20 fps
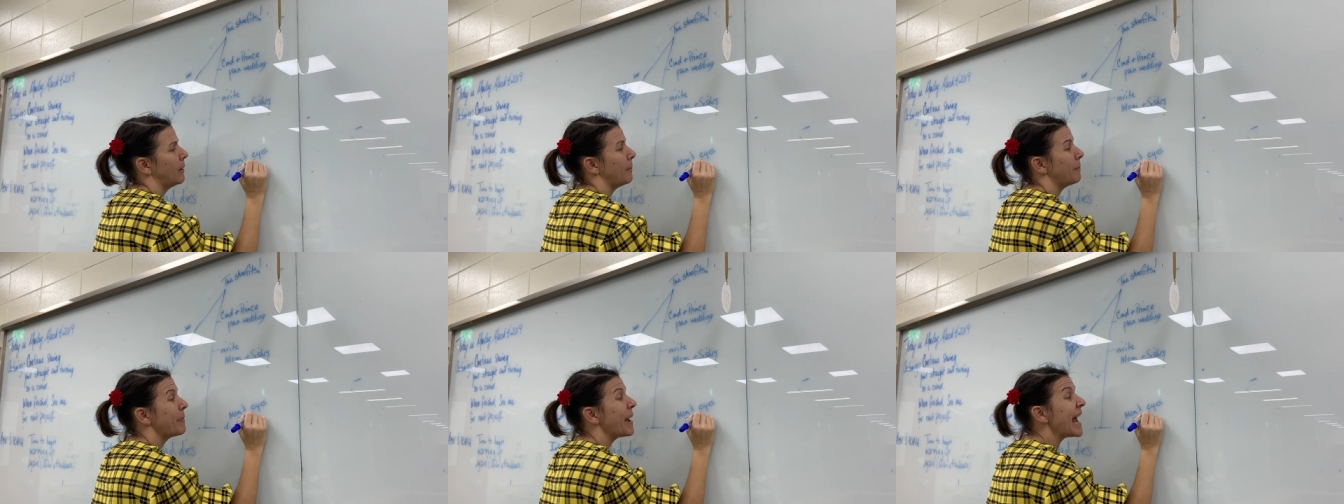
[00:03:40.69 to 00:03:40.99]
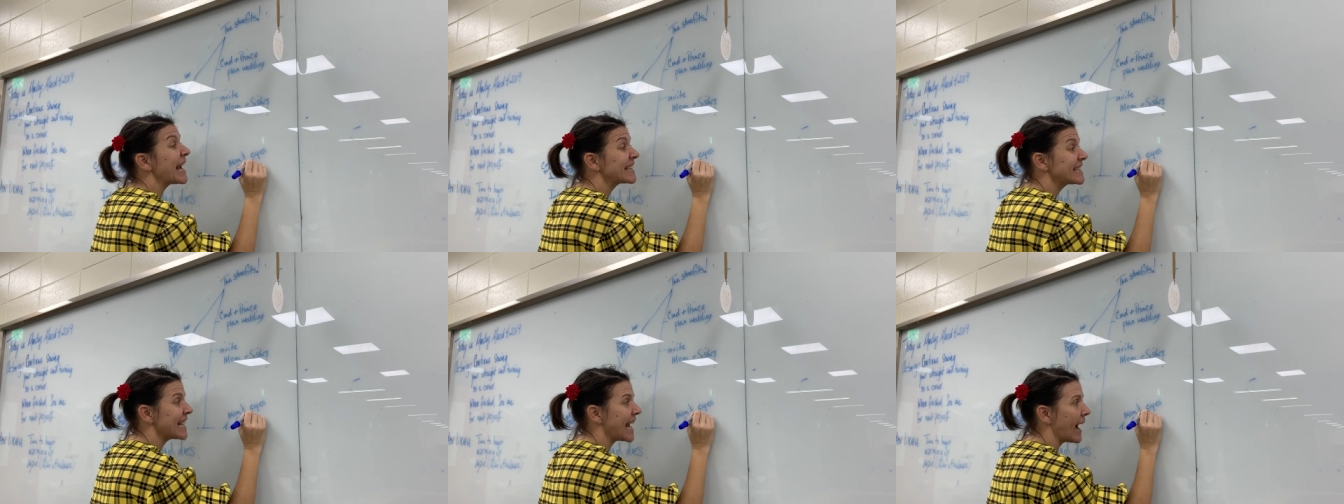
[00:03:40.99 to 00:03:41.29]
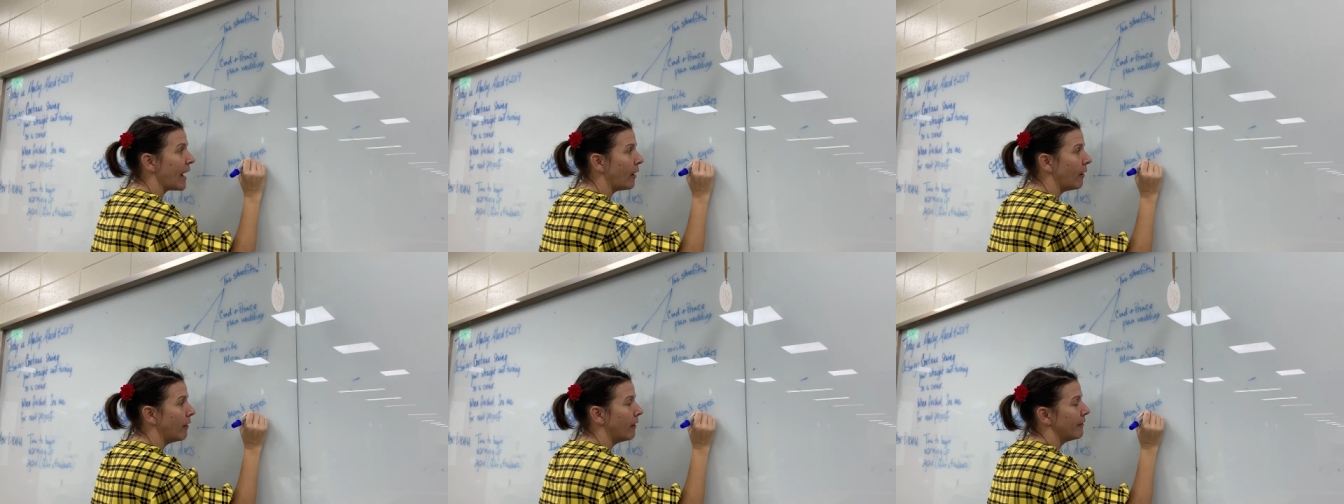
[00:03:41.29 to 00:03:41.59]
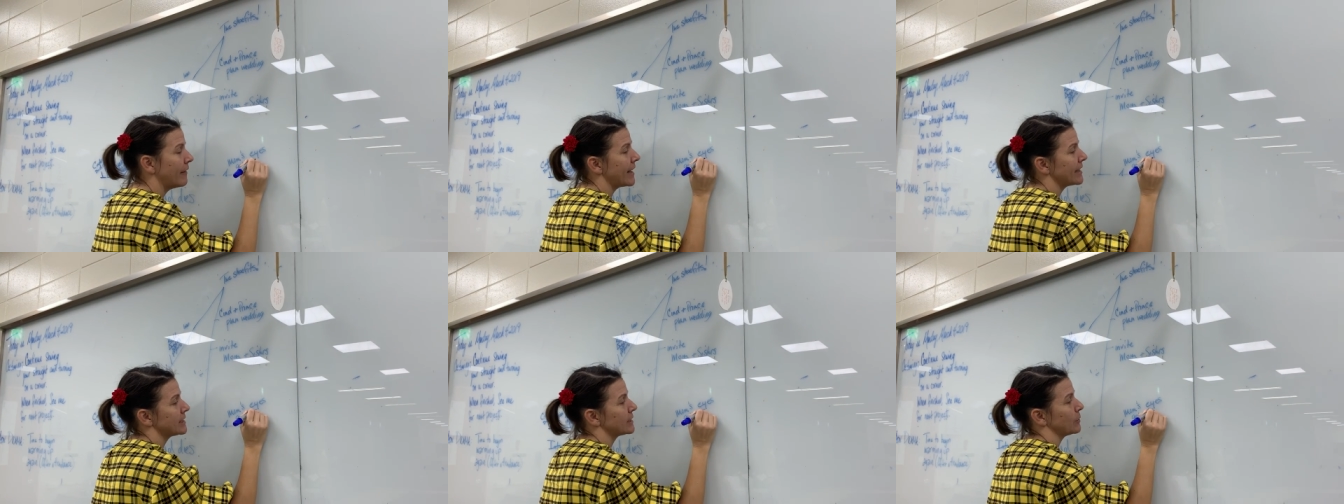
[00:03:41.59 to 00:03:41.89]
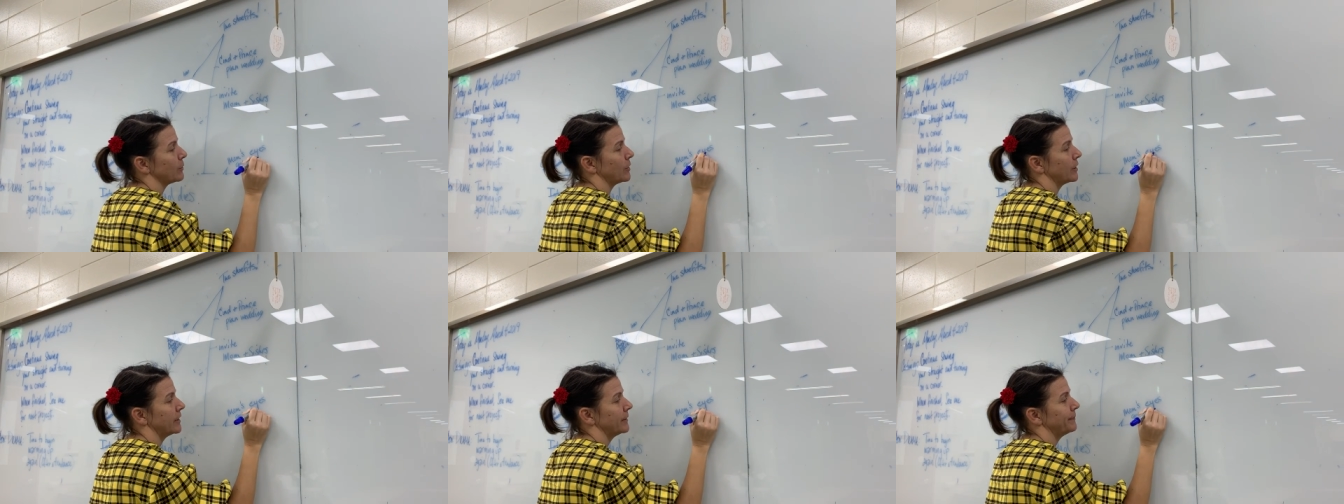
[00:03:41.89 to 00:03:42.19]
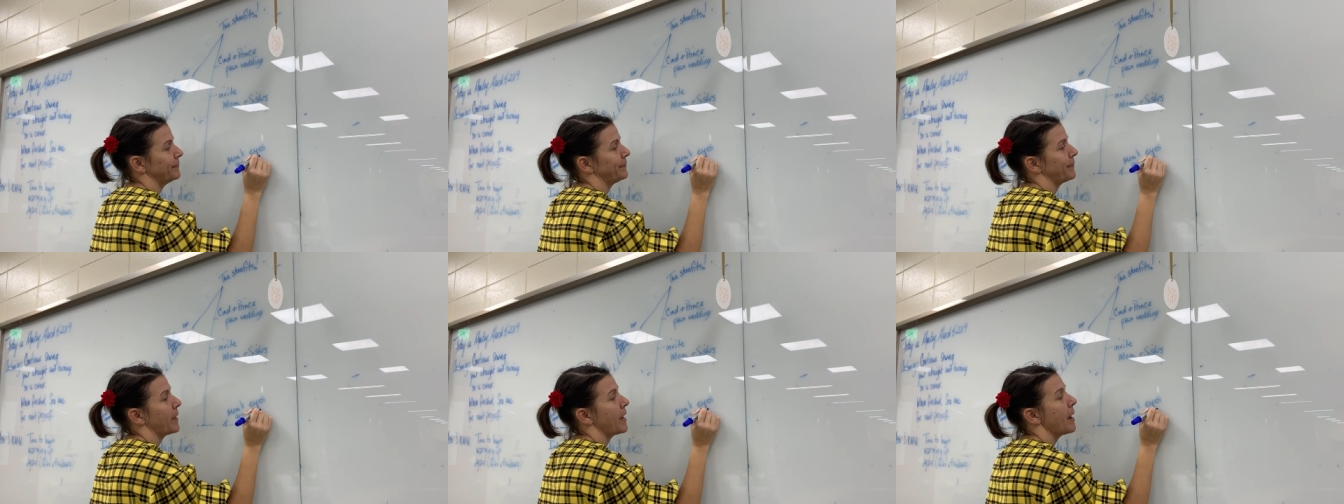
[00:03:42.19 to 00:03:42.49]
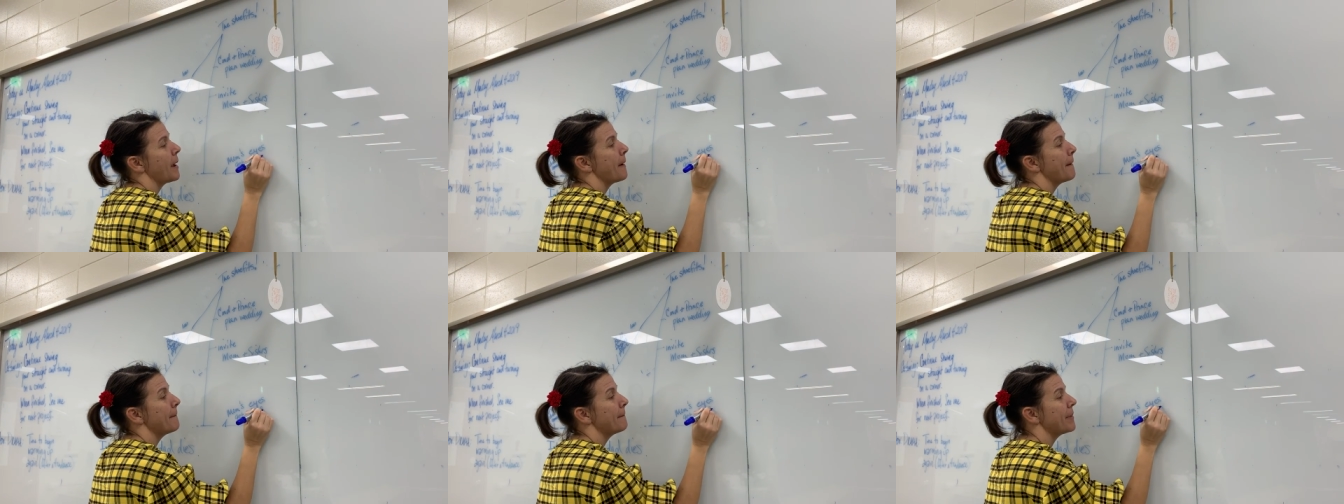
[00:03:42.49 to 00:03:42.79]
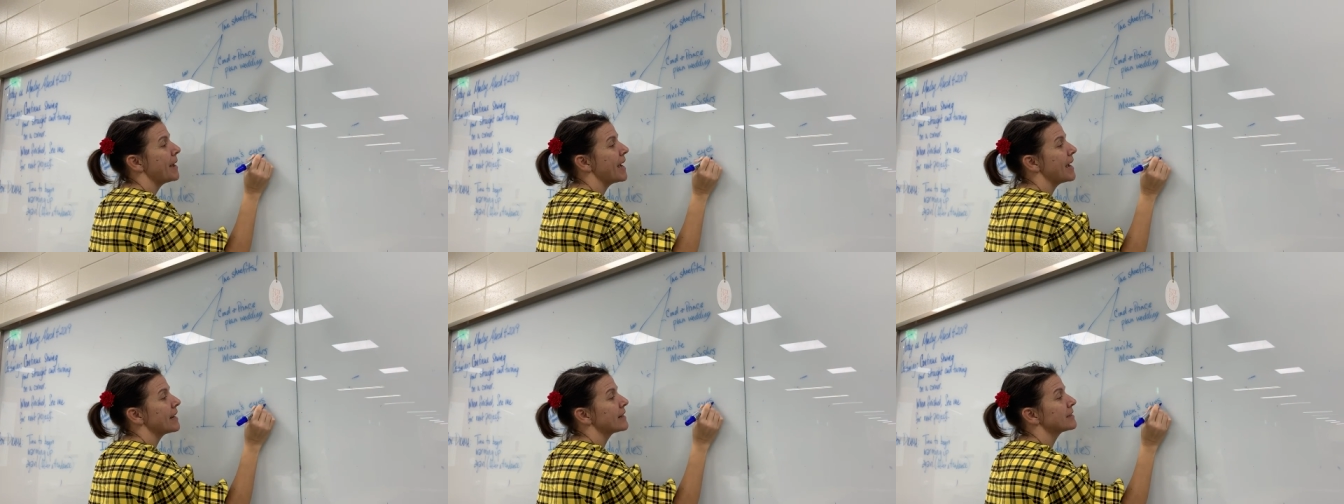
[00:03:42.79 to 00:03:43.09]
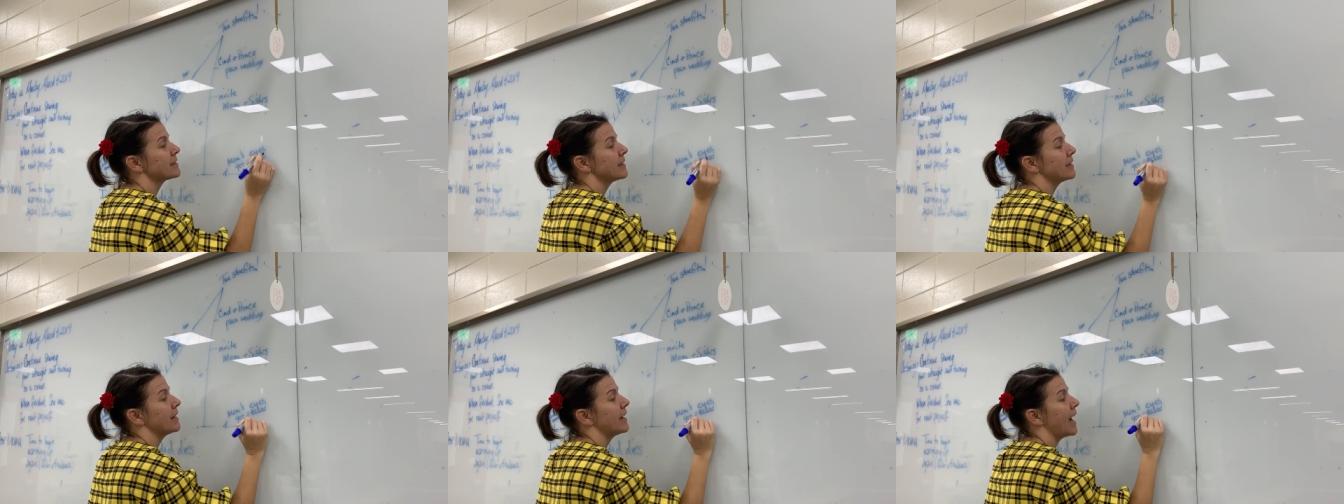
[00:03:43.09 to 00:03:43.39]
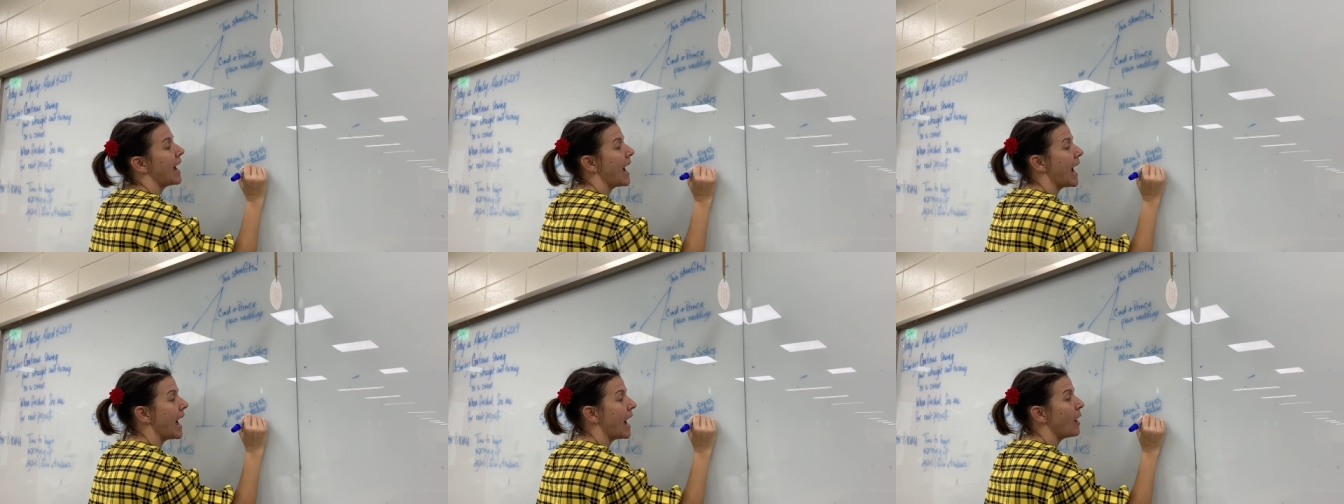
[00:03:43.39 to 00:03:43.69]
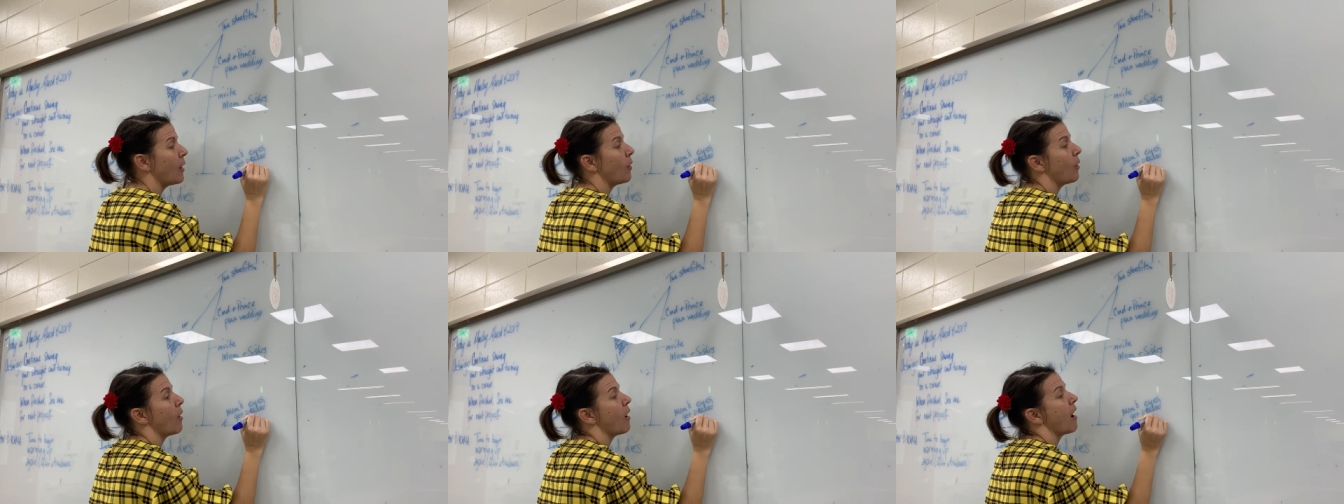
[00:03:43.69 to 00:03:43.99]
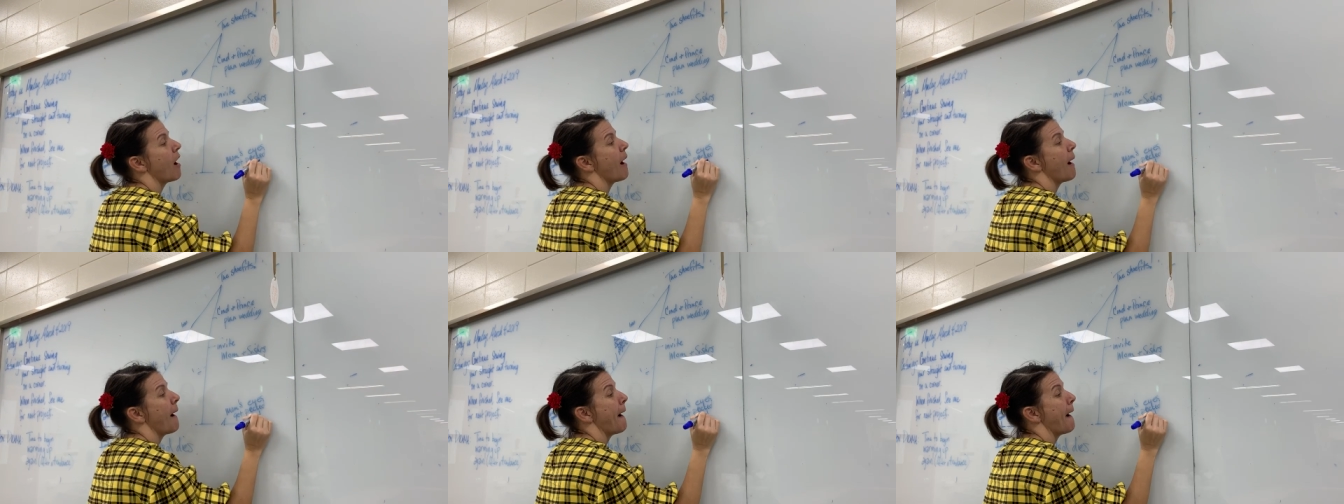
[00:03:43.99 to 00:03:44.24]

pecked out, that's the word, pecked out